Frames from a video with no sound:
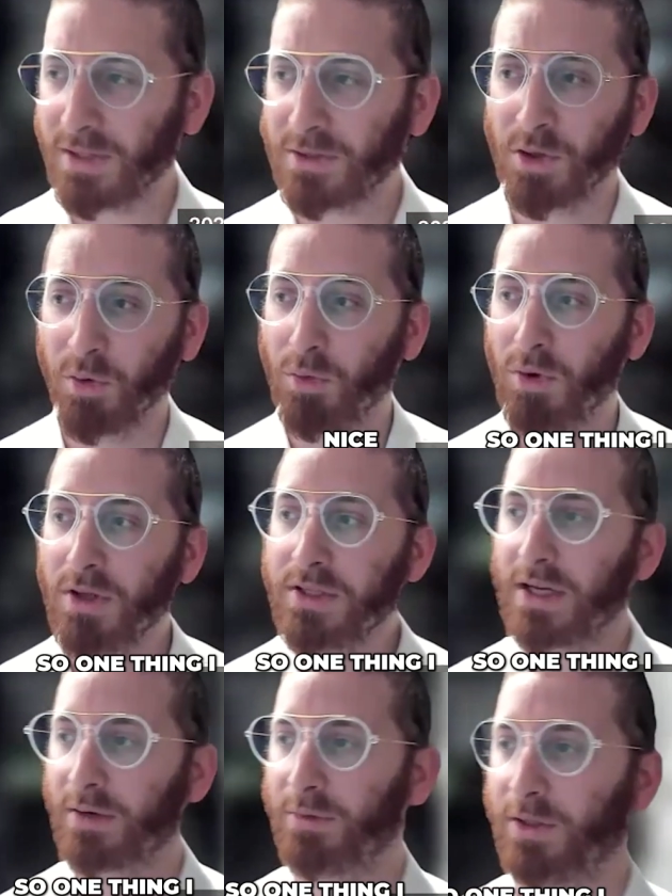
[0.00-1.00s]
So one
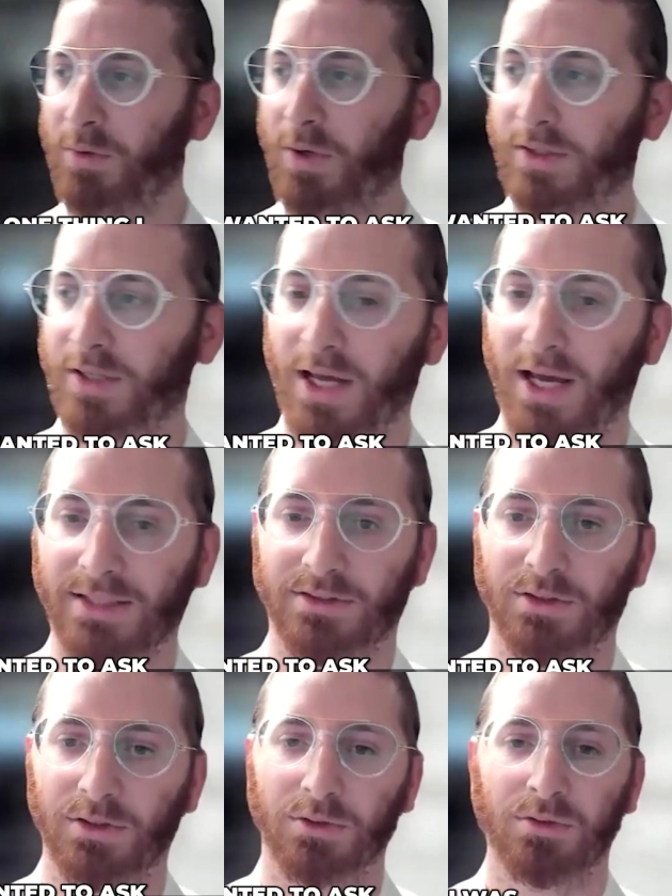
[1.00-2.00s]
thing I really wanted to
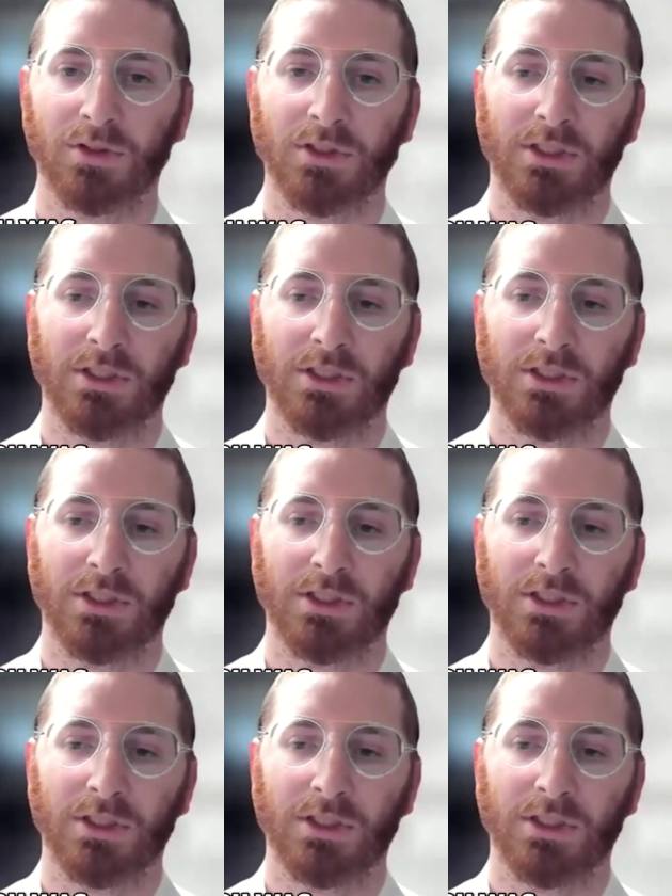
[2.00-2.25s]
ask you